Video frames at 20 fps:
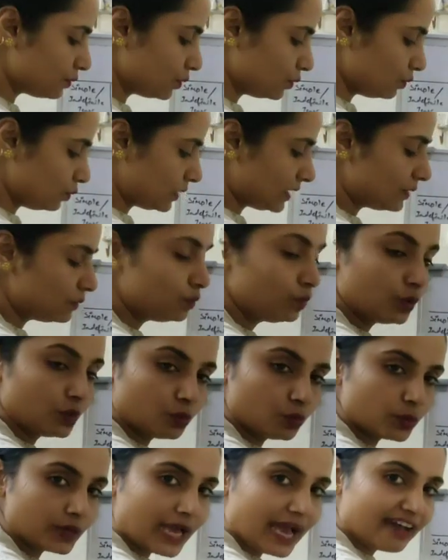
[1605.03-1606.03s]
then we
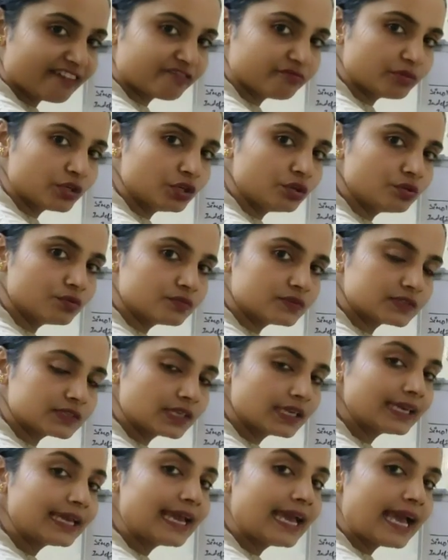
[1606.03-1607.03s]
would have been using
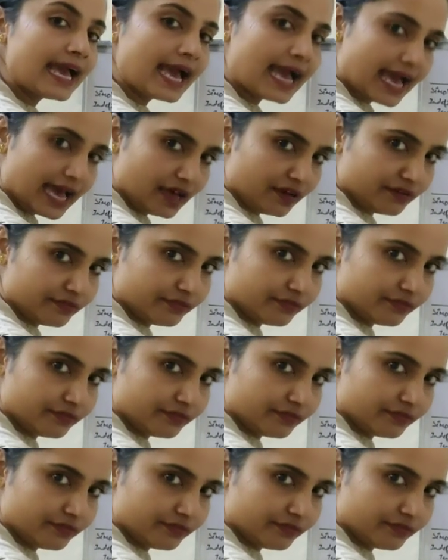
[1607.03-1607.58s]
have.